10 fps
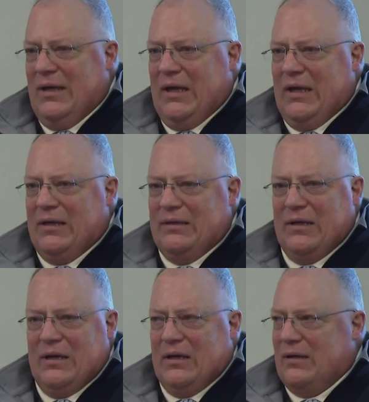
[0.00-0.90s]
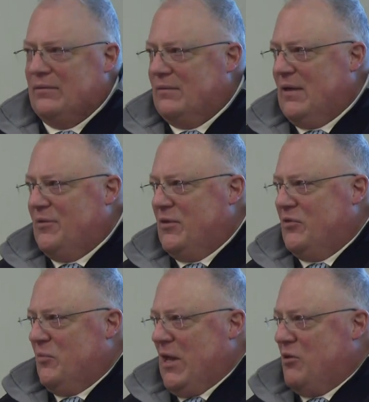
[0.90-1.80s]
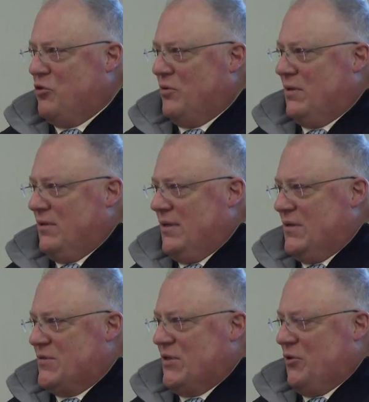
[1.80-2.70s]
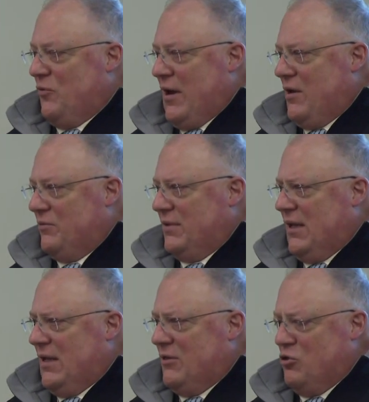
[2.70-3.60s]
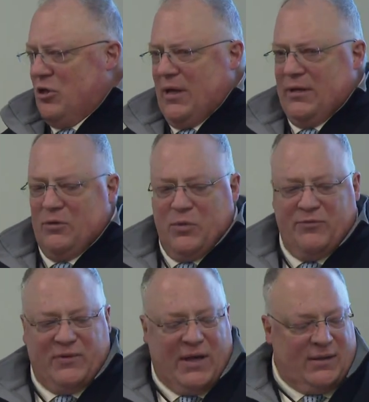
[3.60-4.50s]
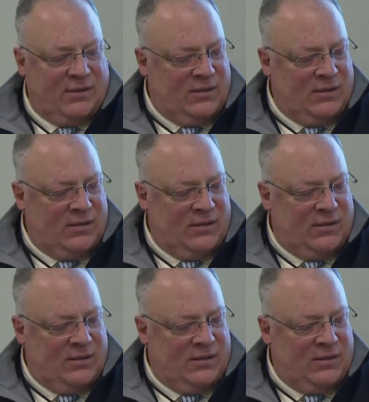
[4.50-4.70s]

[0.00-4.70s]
And uh, I think the major can stick around and Jen, and we've got